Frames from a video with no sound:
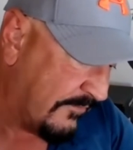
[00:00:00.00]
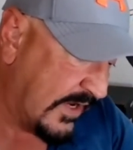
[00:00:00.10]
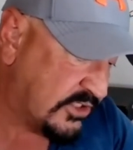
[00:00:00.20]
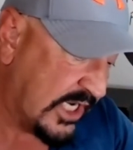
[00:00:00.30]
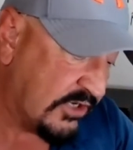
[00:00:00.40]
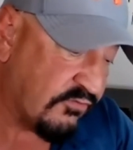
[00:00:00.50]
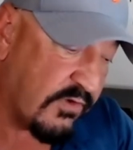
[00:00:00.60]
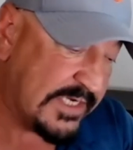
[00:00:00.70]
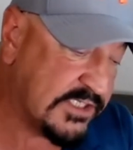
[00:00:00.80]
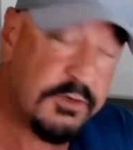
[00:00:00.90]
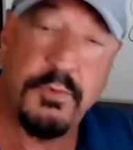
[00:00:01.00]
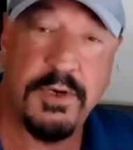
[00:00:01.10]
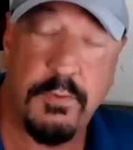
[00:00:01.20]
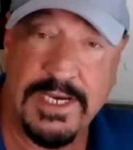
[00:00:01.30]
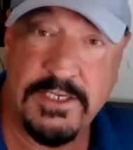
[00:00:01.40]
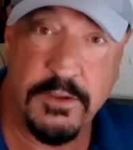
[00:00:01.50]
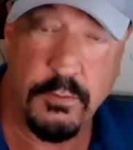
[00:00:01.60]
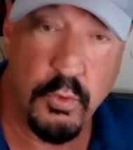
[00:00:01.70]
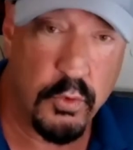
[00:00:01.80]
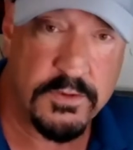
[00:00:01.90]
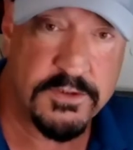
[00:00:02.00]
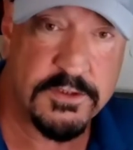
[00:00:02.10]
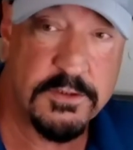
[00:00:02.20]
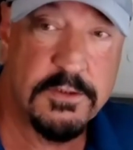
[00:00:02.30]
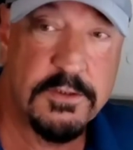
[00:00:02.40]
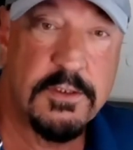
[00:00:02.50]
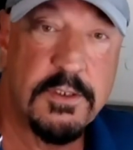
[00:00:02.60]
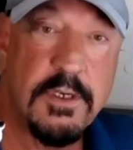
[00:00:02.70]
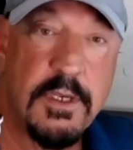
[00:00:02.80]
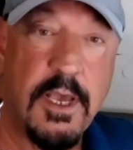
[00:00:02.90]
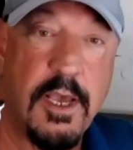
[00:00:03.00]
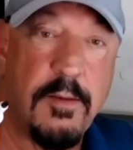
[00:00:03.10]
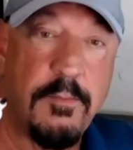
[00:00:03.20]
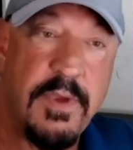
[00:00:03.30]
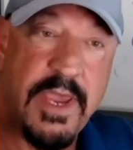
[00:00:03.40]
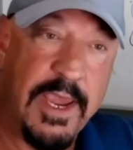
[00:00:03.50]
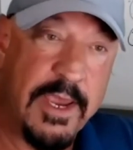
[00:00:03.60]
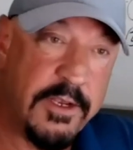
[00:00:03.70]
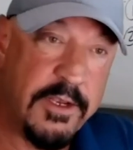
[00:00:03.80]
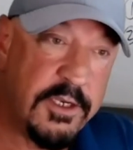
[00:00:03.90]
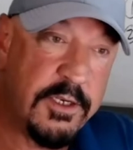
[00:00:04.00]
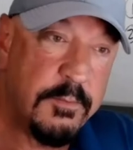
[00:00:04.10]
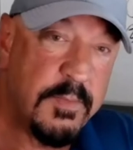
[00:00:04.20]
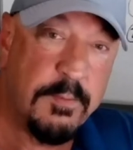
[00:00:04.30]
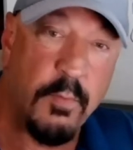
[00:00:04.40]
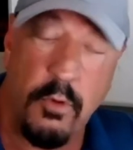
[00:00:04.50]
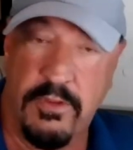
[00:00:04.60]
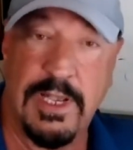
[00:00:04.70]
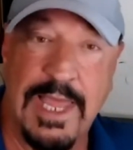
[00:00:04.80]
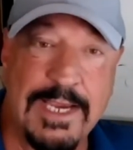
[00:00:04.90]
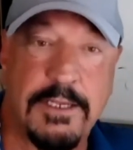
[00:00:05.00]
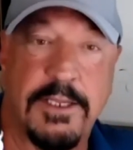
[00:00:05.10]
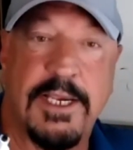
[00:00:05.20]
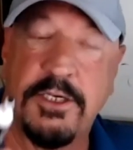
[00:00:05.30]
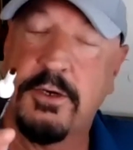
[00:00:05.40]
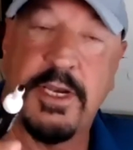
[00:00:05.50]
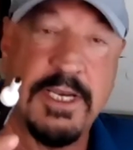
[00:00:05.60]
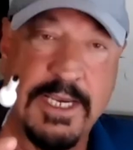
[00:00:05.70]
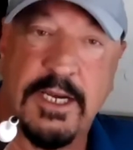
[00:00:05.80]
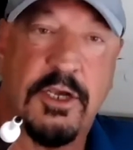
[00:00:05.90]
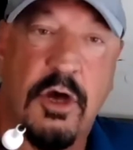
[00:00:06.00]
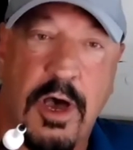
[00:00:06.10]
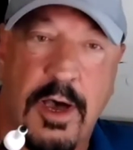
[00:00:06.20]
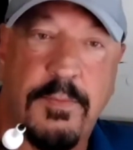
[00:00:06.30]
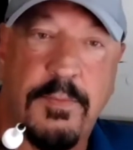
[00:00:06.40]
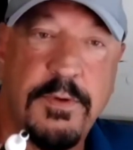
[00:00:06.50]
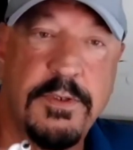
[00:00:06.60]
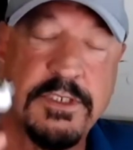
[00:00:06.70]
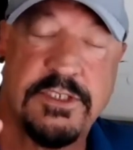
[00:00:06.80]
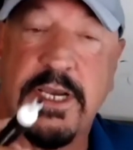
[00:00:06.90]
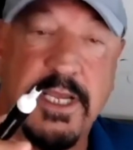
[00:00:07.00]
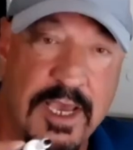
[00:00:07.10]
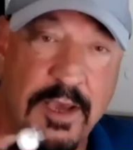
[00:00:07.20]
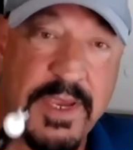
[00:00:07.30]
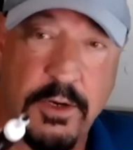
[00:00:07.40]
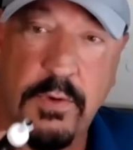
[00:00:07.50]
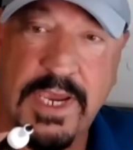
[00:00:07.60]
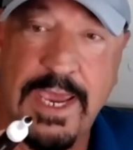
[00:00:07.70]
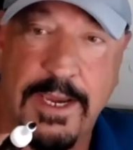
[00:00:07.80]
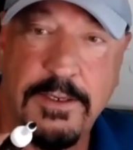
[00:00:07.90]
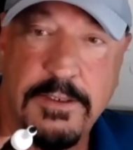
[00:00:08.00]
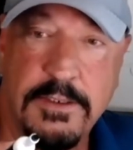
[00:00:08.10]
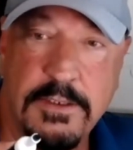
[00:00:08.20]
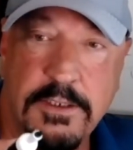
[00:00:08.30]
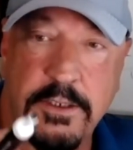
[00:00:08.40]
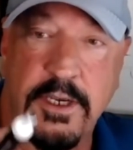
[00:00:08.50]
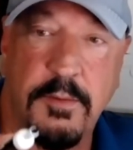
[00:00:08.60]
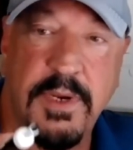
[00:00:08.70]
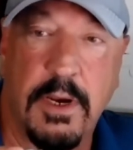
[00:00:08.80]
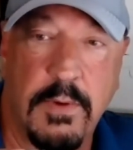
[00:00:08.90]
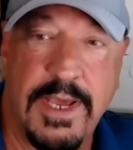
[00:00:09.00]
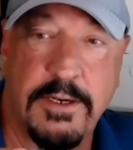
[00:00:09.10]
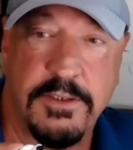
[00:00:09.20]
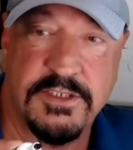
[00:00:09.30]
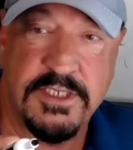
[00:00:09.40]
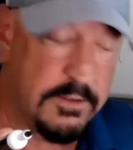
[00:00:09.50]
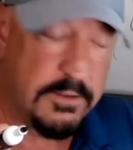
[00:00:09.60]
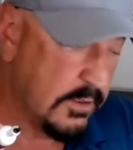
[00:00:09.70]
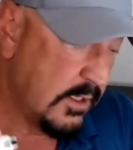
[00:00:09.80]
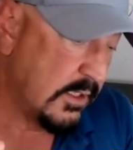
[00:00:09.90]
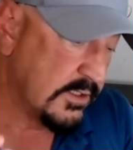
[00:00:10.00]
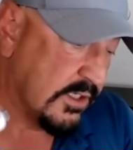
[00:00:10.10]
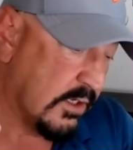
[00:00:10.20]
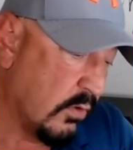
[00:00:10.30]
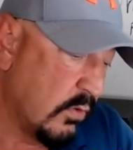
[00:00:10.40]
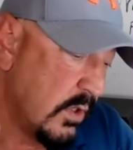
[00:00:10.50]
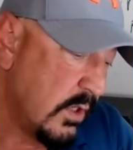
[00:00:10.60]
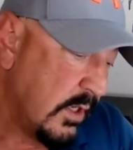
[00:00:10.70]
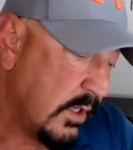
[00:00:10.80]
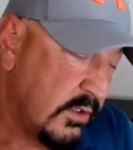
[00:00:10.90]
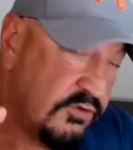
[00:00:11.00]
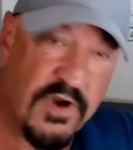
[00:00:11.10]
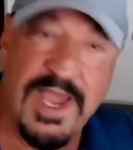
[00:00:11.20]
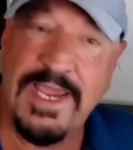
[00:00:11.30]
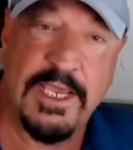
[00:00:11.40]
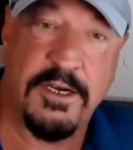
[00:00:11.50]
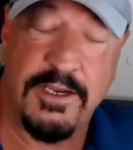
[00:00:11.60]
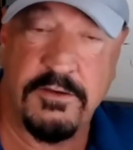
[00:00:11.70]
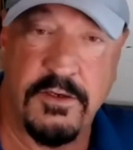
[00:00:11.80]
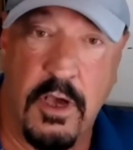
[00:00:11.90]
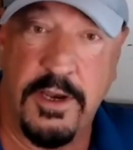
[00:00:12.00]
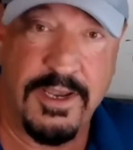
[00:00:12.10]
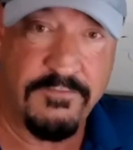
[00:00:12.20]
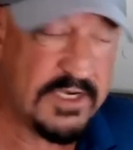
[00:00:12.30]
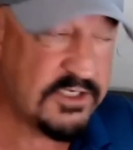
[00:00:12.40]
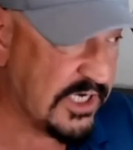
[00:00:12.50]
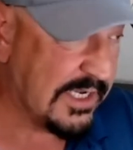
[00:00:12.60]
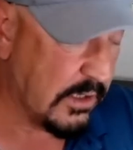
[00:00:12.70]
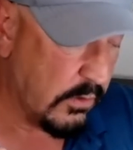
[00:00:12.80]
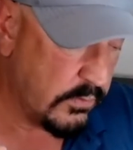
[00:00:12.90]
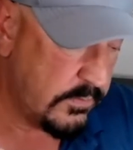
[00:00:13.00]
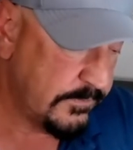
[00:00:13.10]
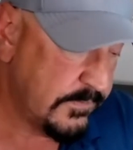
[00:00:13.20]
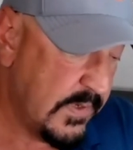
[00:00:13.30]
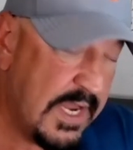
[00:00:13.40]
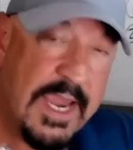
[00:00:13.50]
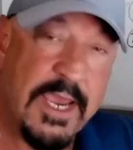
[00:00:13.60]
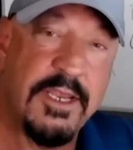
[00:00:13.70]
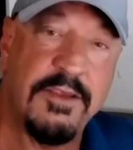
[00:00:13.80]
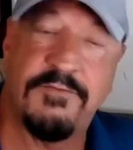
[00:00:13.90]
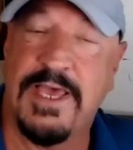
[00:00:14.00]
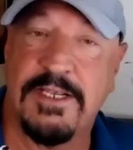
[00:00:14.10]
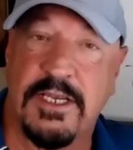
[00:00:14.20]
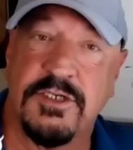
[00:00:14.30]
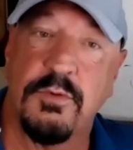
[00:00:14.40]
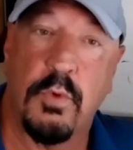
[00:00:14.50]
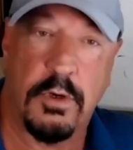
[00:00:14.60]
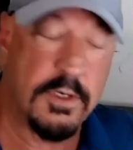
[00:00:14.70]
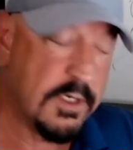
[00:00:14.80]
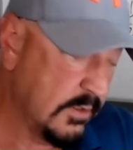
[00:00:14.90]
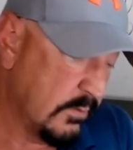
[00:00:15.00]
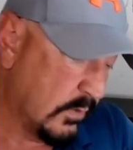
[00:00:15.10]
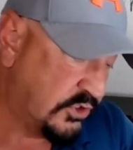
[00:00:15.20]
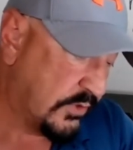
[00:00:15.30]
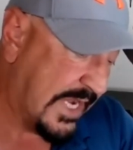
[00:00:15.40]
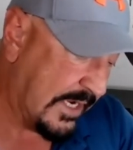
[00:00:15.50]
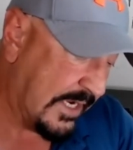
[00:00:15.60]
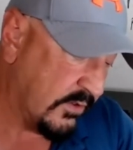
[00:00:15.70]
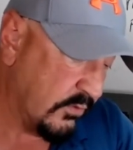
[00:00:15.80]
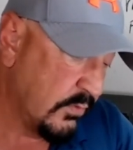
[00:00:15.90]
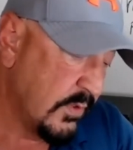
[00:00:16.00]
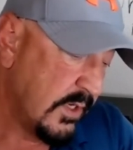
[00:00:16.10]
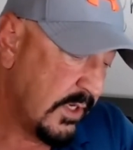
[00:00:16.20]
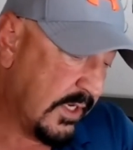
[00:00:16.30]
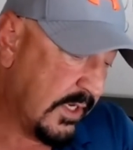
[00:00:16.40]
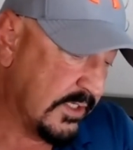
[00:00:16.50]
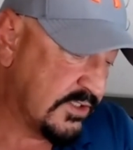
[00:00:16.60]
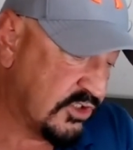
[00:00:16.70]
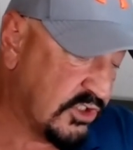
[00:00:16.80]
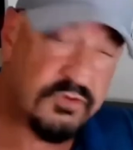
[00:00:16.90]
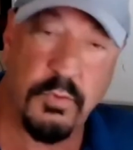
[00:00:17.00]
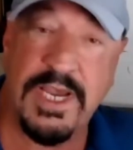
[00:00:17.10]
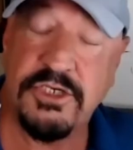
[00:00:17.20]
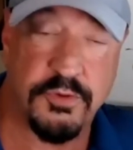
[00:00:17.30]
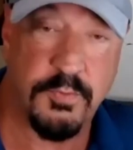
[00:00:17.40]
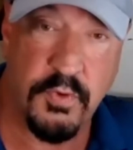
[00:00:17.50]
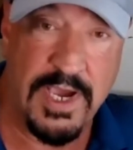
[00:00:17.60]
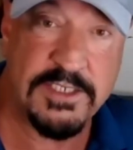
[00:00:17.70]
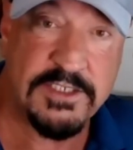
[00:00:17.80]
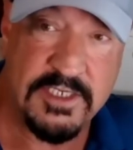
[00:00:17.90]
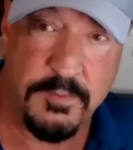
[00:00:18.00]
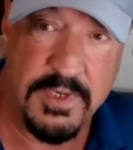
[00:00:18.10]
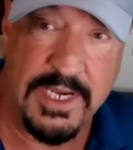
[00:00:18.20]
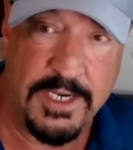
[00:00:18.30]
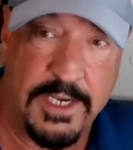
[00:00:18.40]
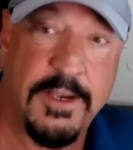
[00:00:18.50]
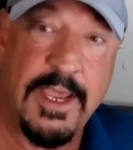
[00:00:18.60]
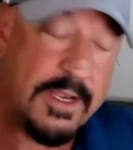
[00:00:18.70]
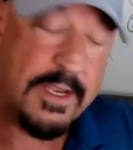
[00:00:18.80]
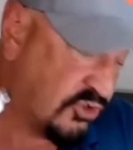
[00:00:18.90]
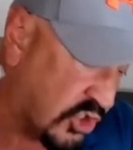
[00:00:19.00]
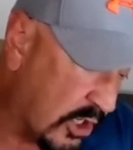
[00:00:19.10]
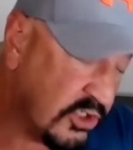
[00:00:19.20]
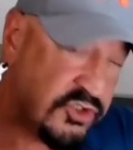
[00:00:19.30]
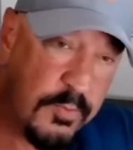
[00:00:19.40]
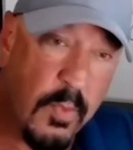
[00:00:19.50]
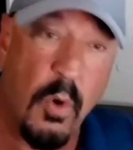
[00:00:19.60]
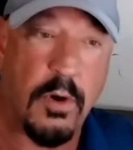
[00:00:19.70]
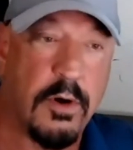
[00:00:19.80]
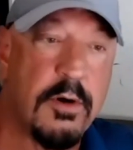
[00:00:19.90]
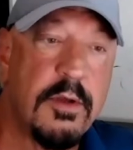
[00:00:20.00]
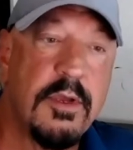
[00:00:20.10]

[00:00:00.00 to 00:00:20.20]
FHA tries to rewrite the rules. Um, and but more than likely, you're going to get a comp that's going to come in okay. You're going to be all right on this deal. So try and get a non-FHA loan. And if that doesn't work, what you can do is just raise your price at the beginning and charge more